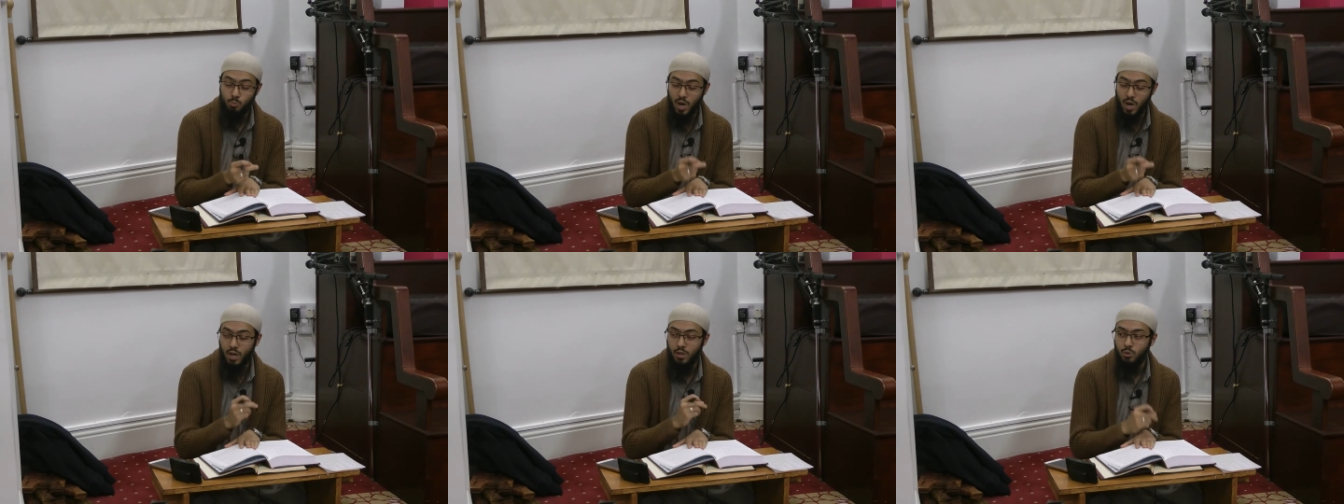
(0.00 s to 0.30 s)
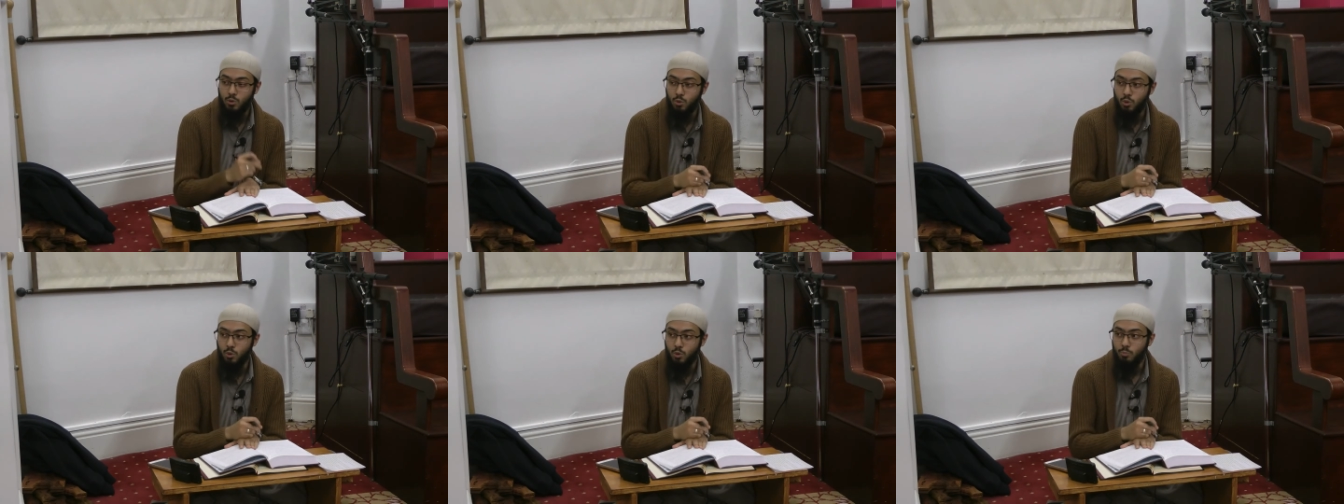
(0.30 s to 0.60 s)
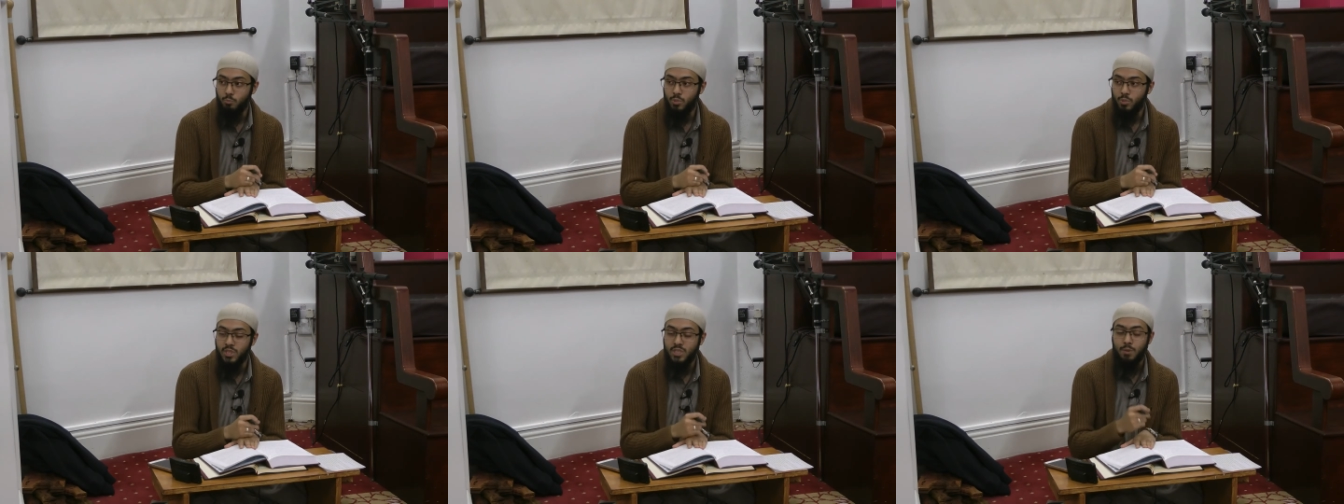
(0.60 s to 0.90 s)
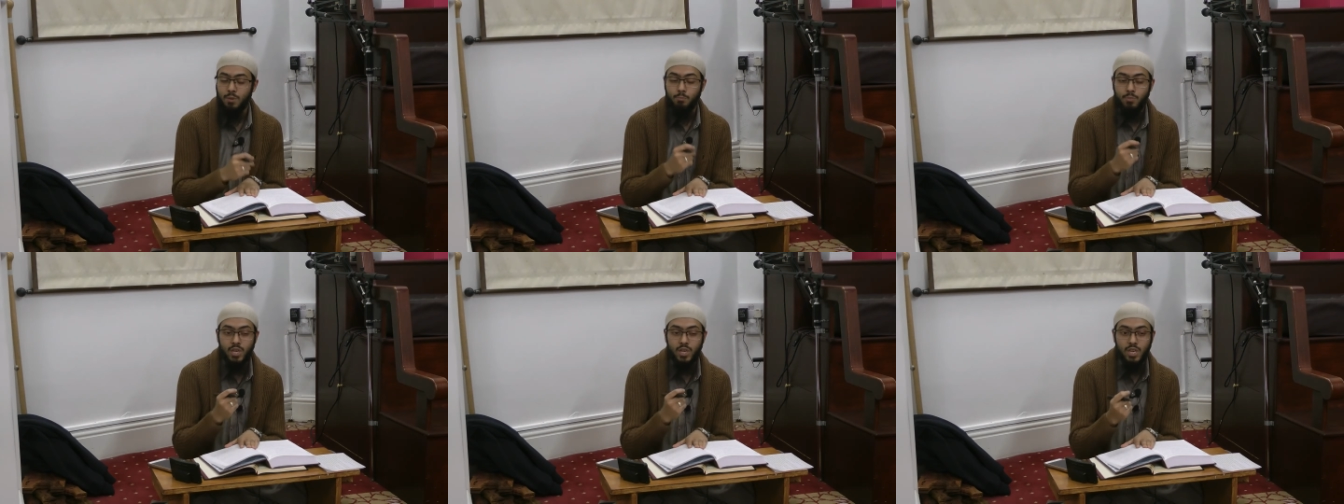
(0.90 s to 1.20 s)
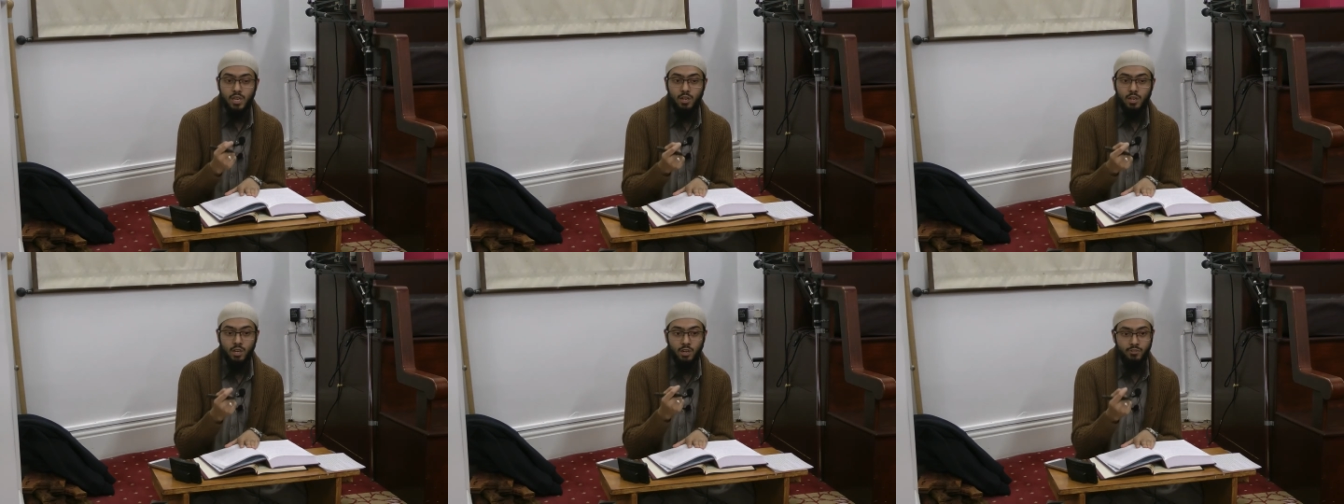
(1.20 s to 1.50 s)
ma'loom. But the
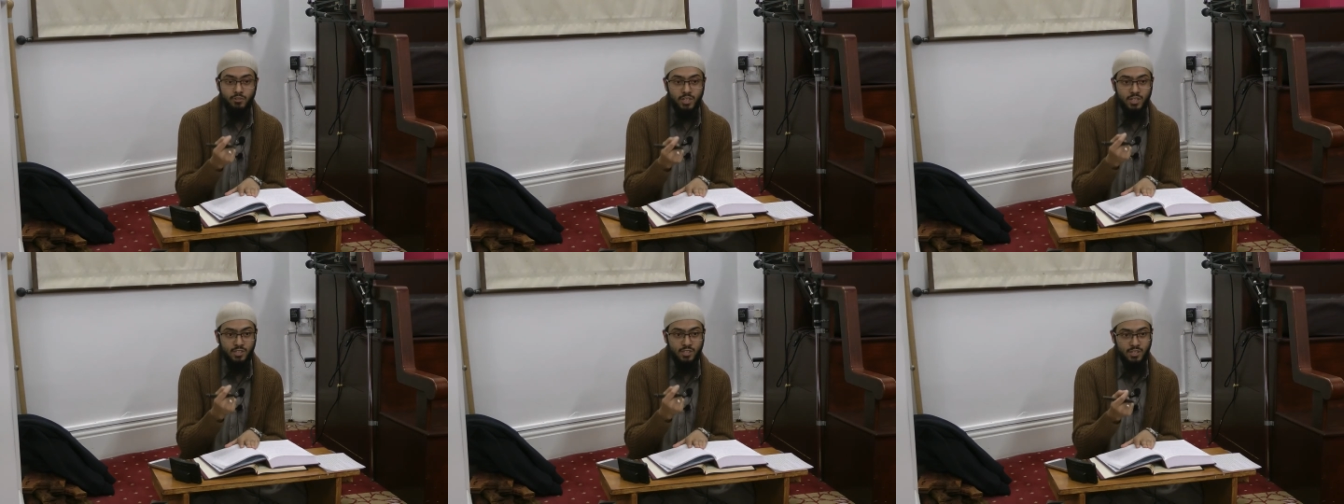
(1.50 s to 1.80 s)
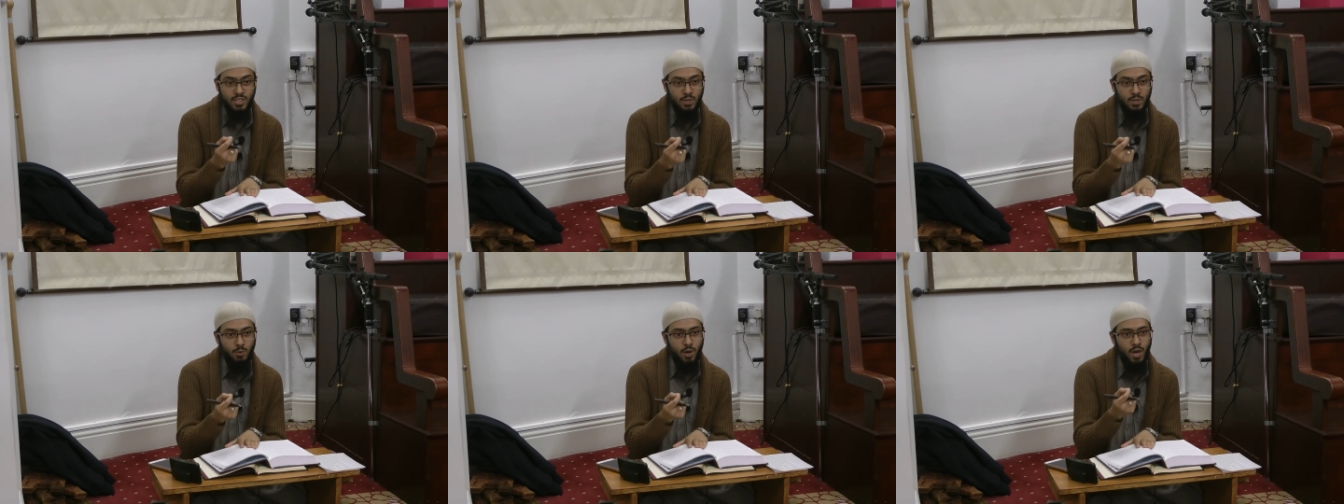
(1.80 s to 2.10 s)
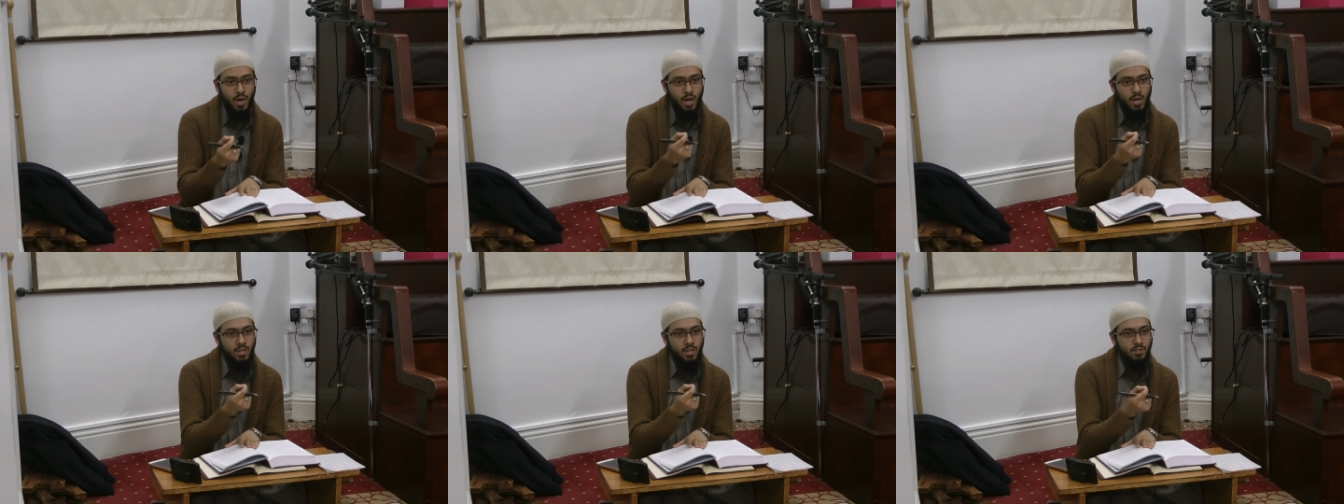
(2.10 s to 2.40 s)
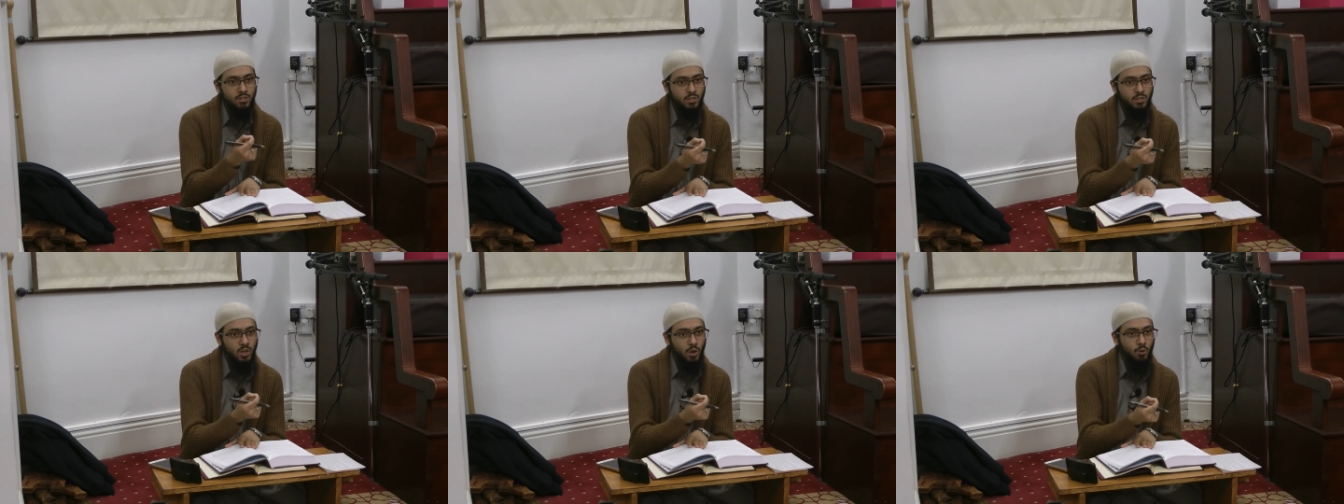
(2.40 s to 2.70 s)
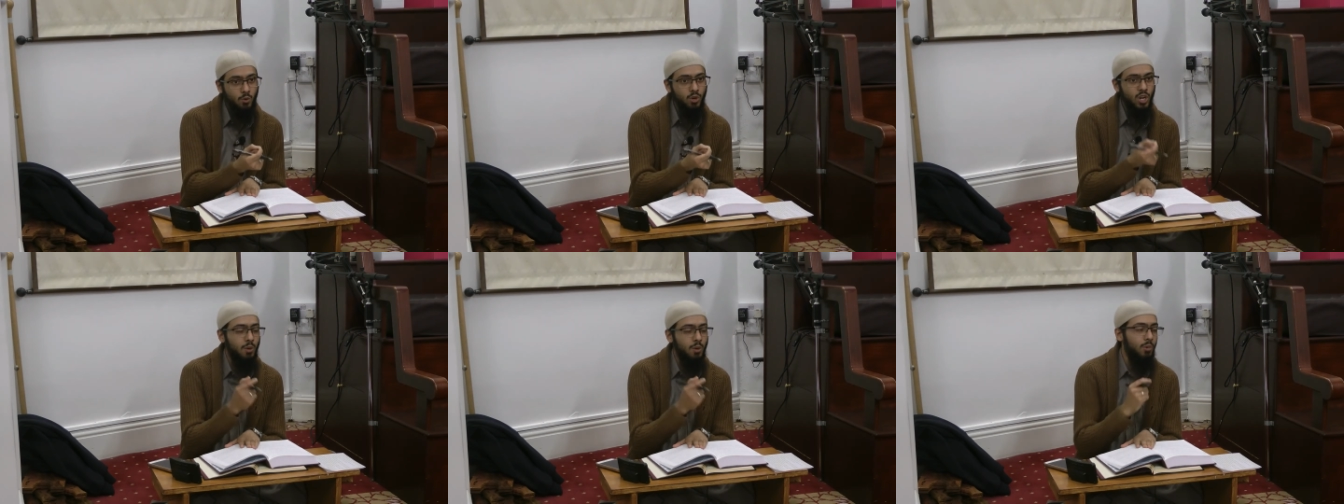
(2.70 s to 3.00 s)
meaning of istiwa is
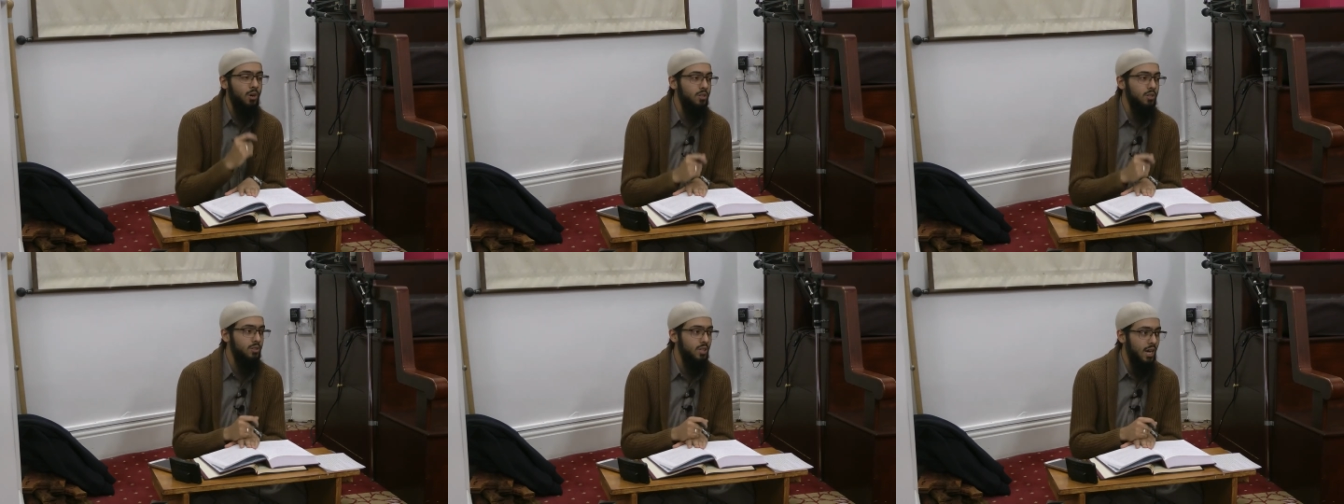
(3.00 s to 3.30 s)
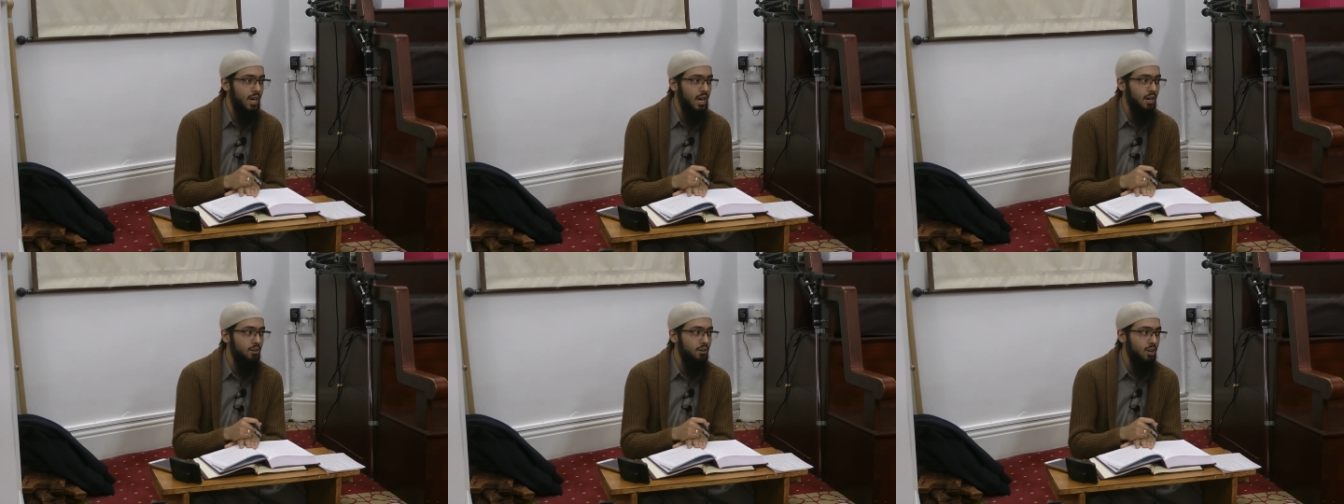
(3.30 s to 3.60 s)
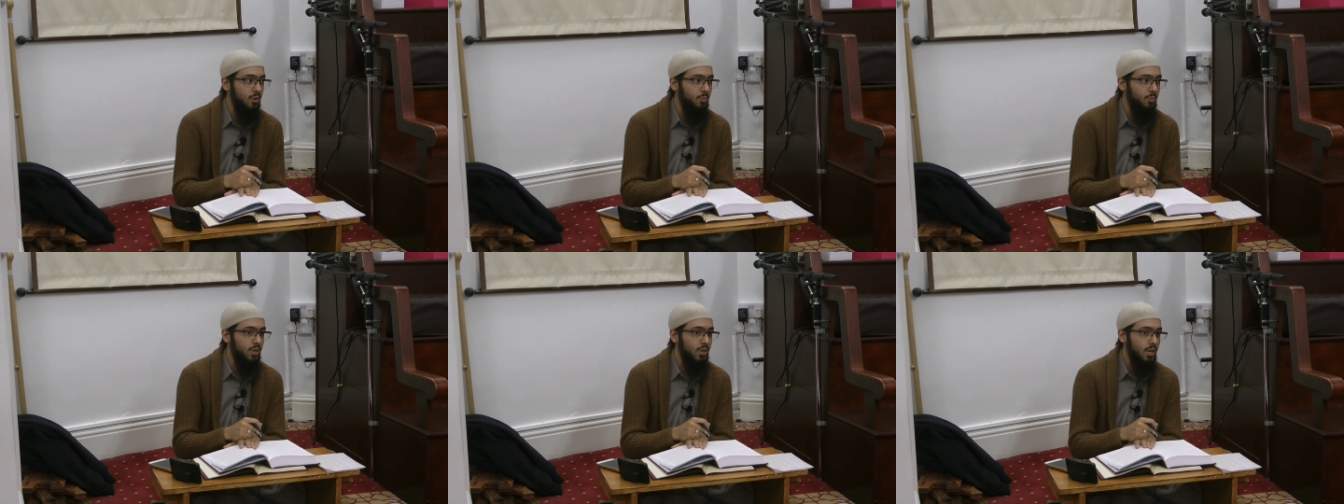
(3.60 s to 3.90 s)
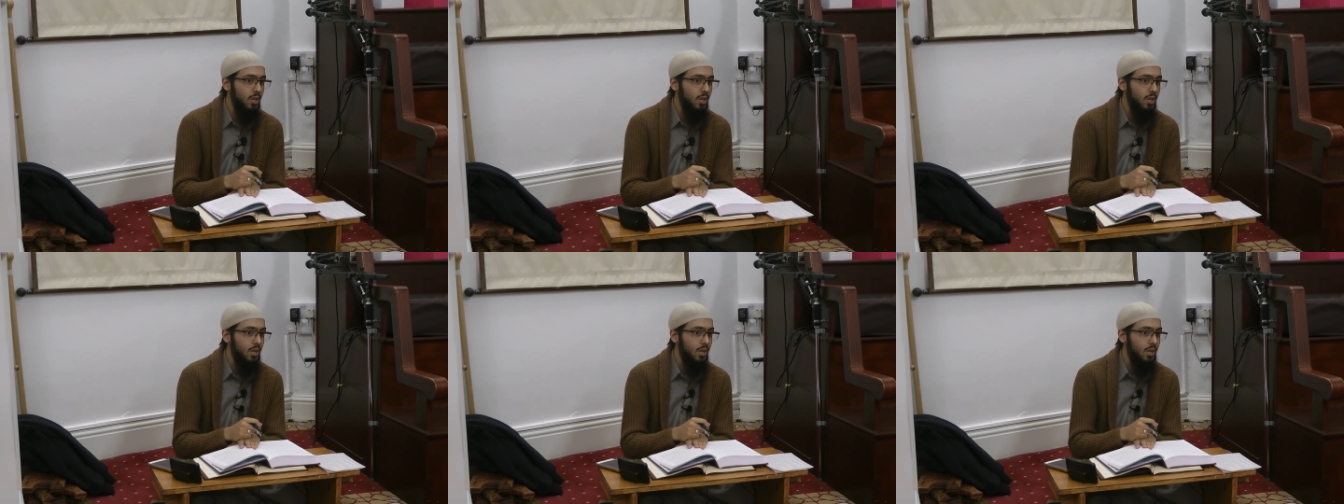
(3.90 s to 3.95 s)
known among the Arab.